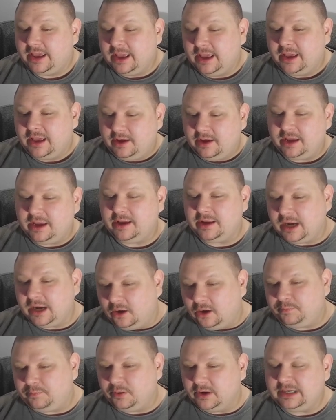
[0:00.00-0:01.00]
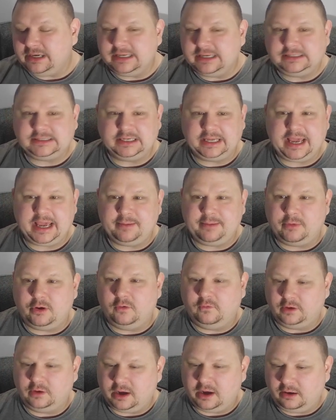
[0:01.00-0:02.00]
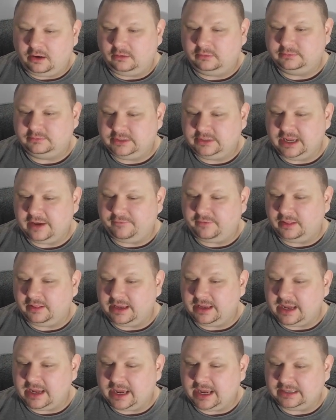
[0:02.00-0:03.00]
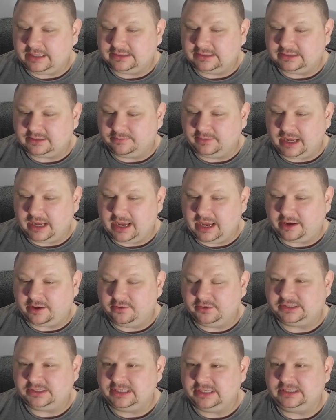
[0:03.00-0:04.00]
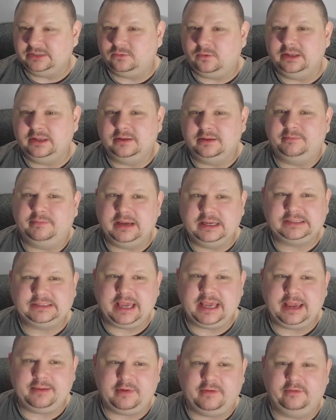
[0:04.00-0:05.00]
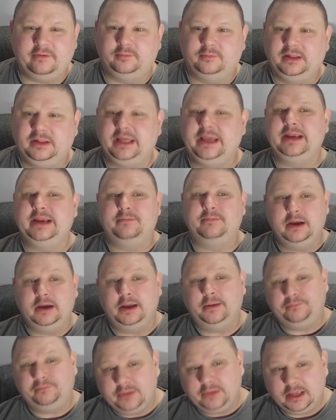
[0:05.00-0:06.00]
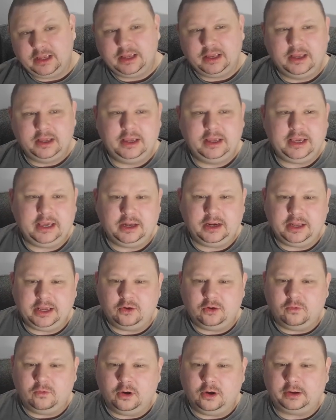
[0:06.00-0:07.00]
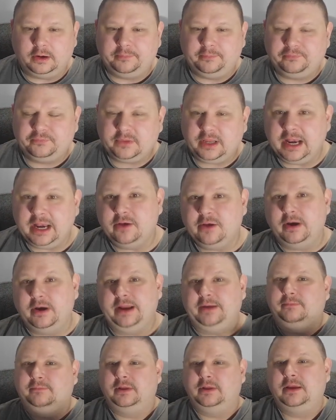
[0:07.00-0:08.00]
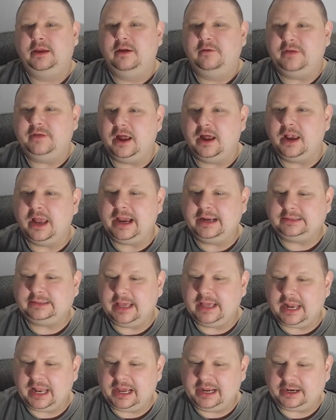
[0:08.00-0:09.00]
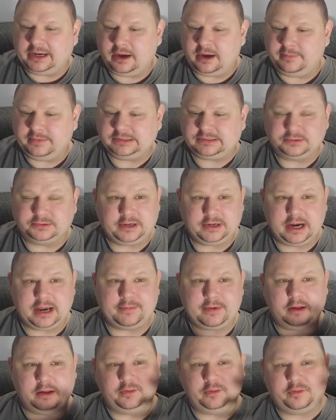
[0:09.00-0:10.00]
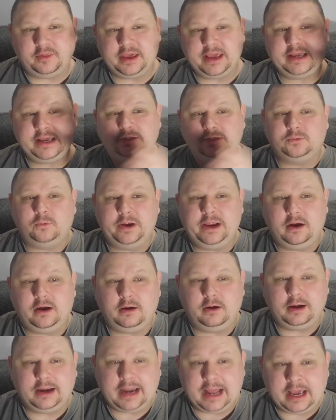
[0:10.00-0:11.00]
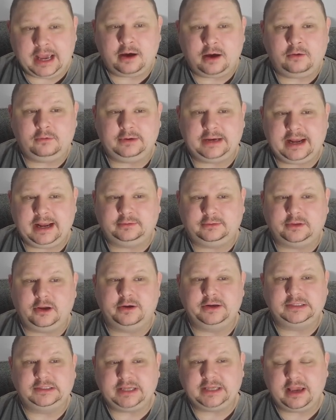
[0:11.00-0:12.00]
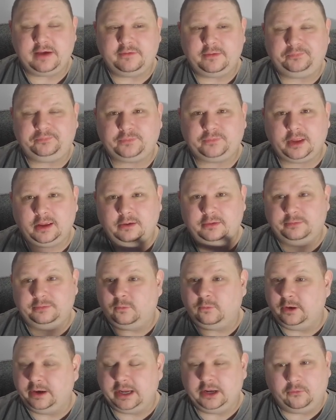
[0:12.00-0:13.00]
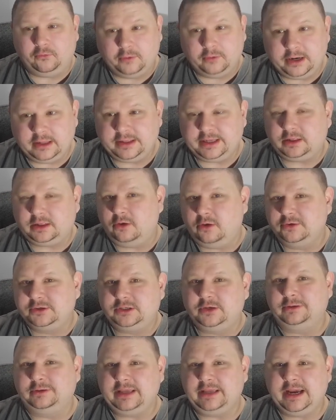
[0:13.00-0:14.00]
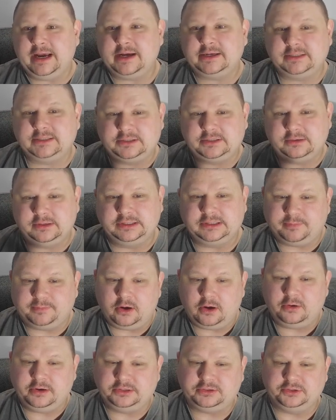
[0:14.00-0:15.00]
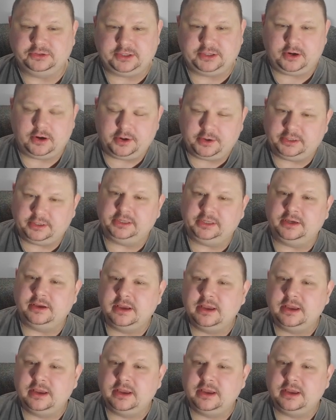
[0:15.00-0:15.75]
pretty decent game overall. Definitely had some inaccuracies. Wasn't the best game I've ever played, but it'll work. Anyway. If y'all like that, like, comment, subscribe, all the things. We are now 937. We're getting really close to 1,000, so these opponents are starting to